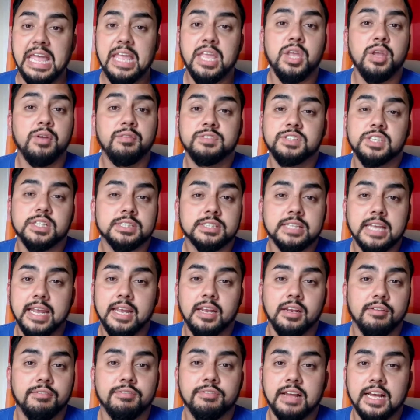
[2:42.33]
You've just
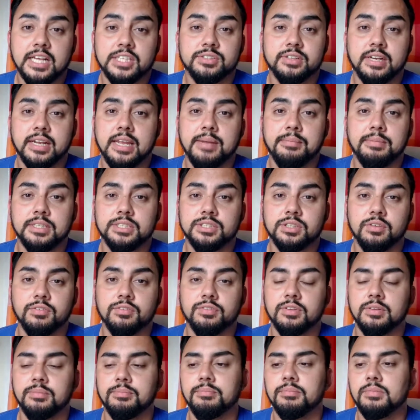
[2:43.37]
taken a flattering image
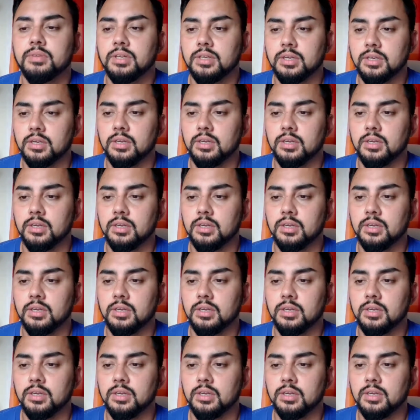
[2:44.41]
of them.